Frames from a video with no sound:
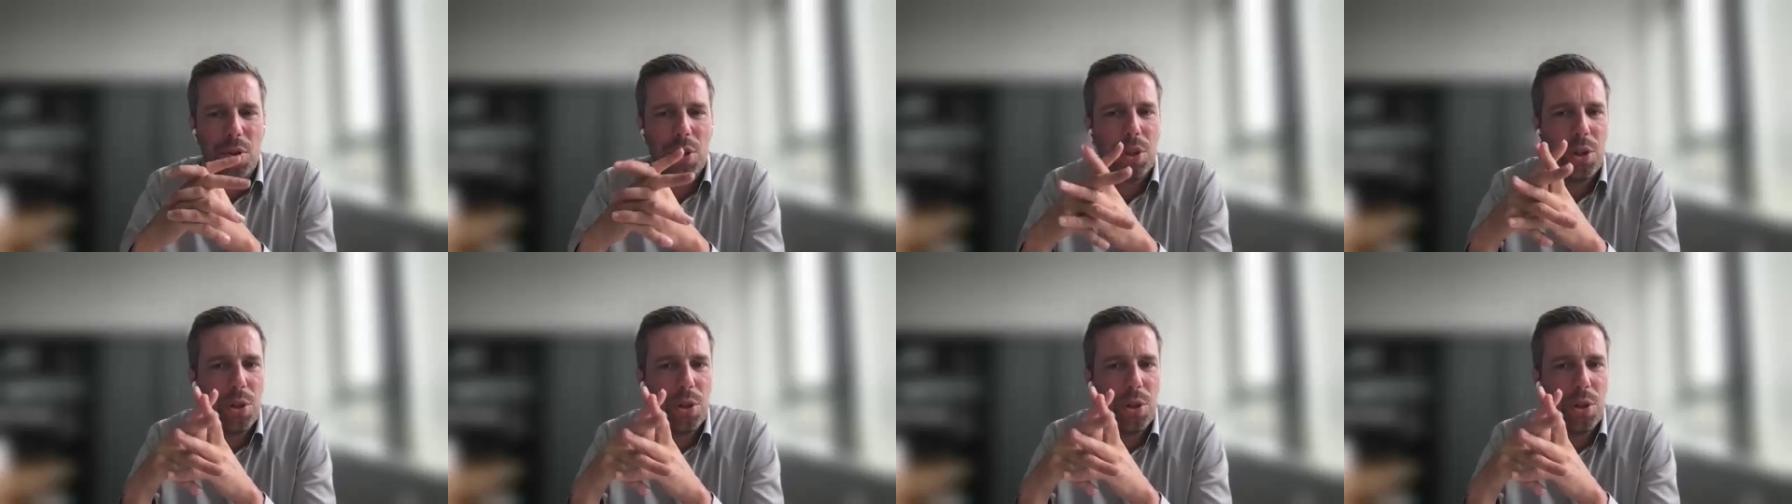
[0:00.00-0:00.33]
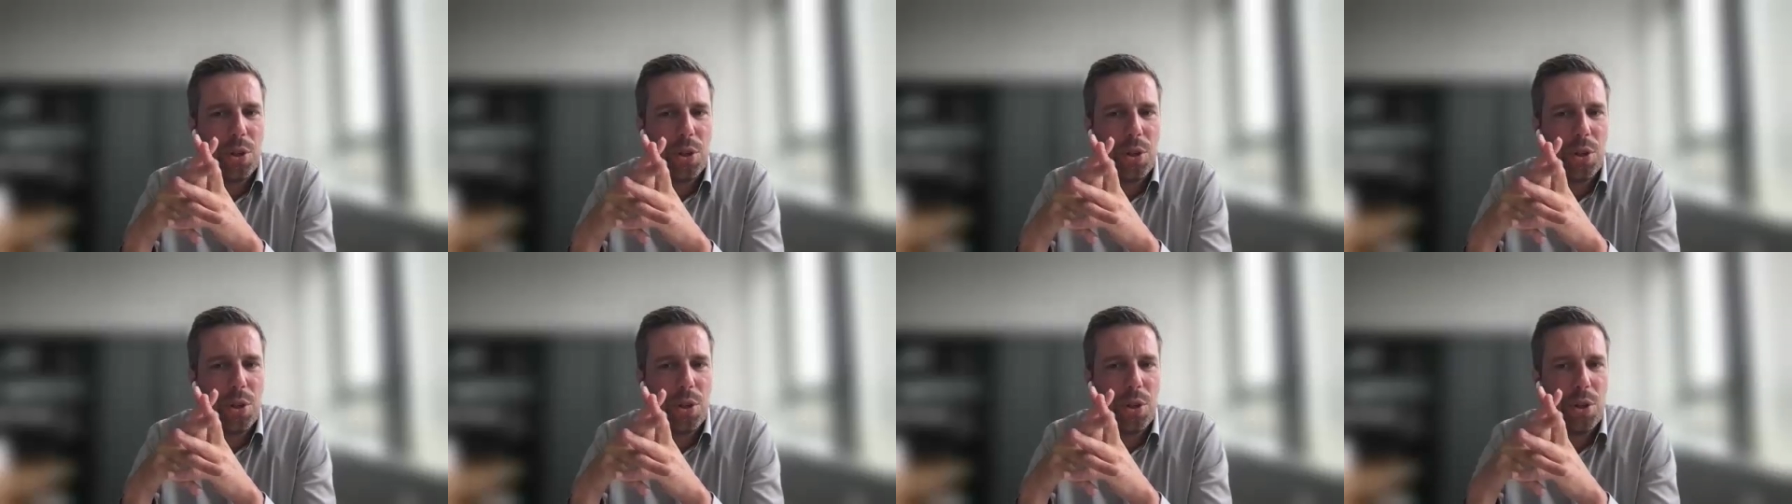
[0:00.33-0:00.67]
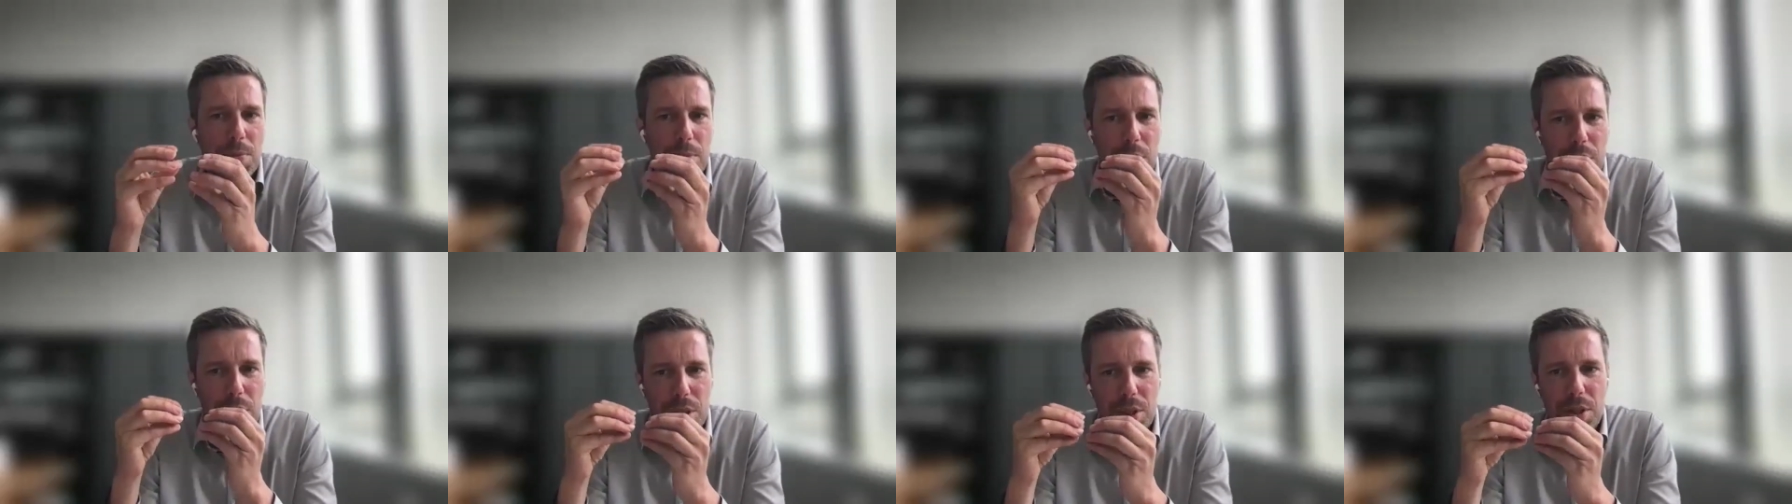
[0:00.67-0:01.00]
for human
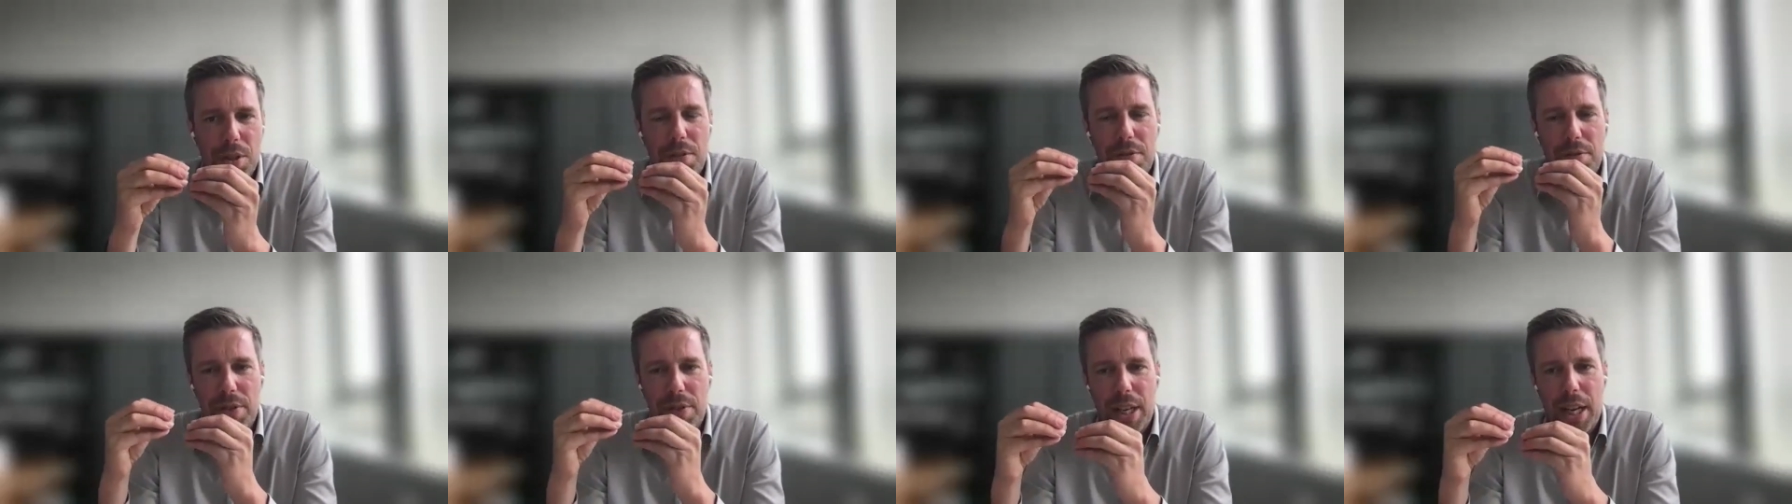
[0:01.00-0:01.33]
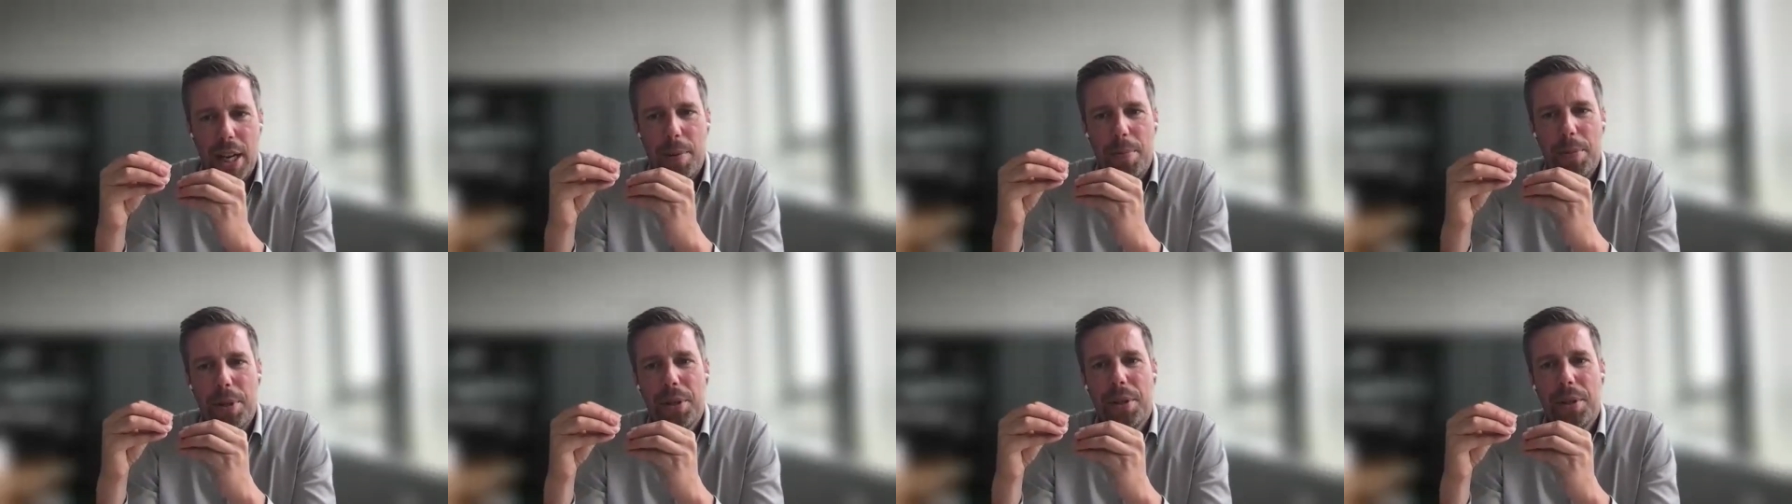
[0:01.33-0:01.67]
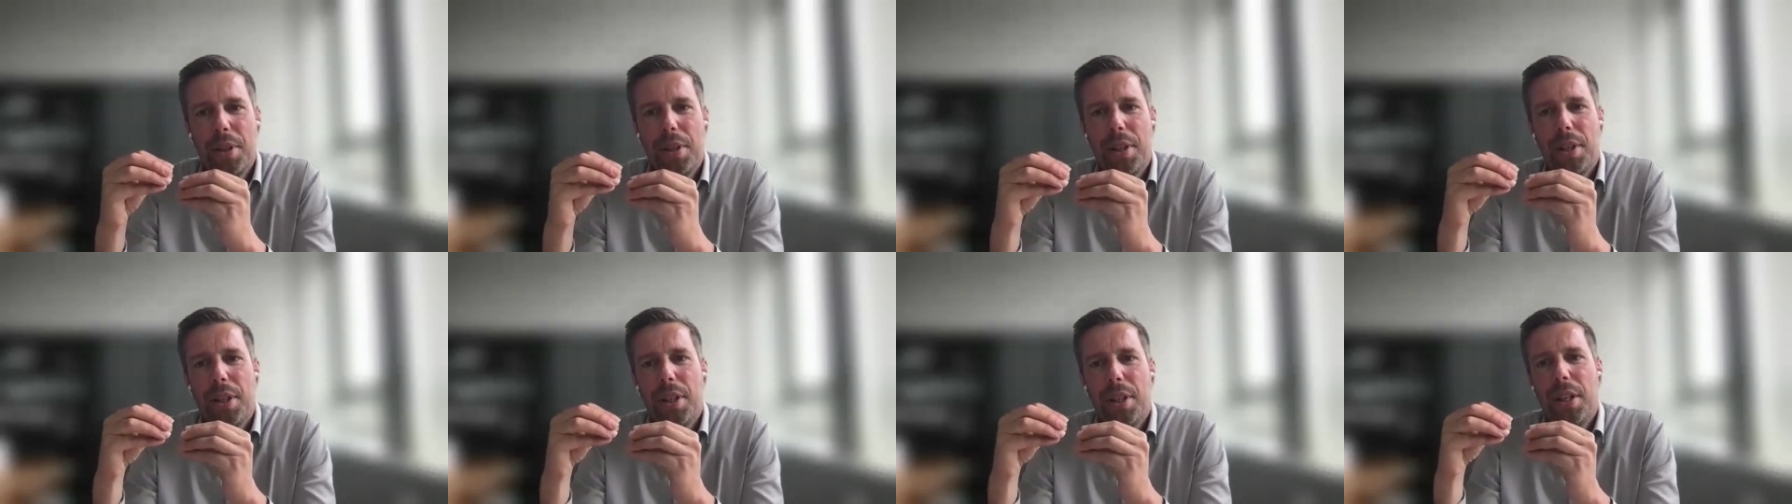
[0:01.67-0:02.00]
muscle
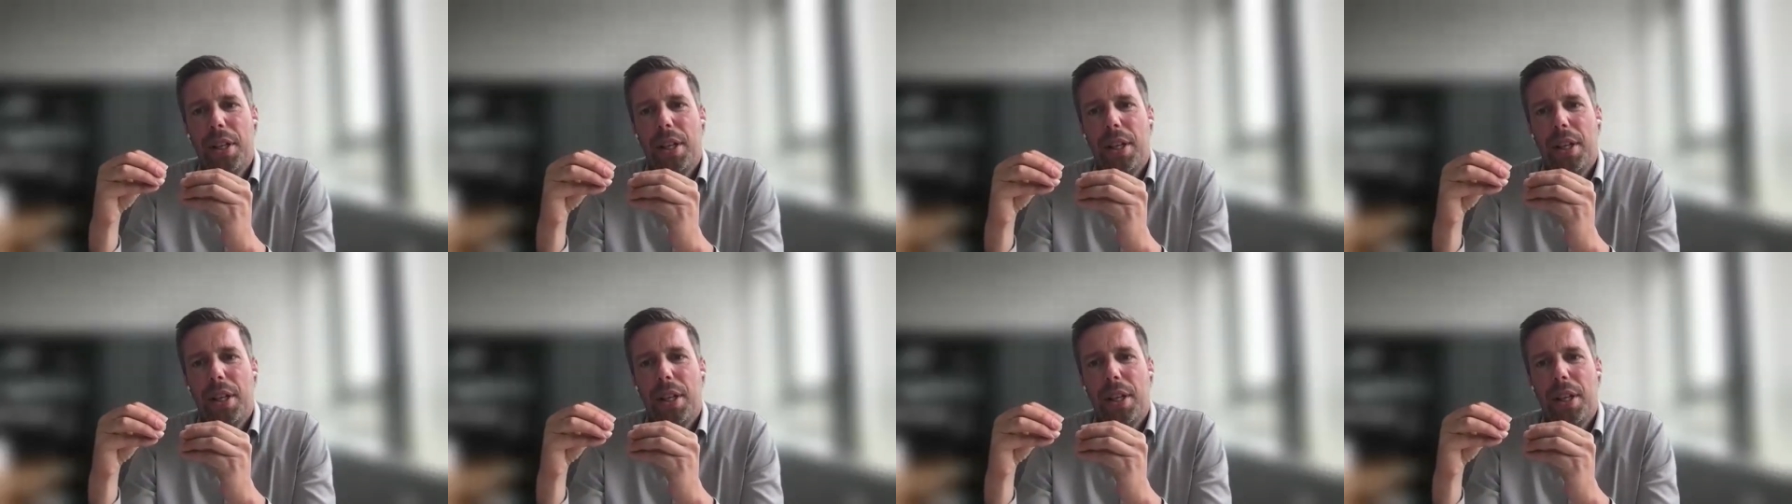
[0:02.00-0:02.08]
fiber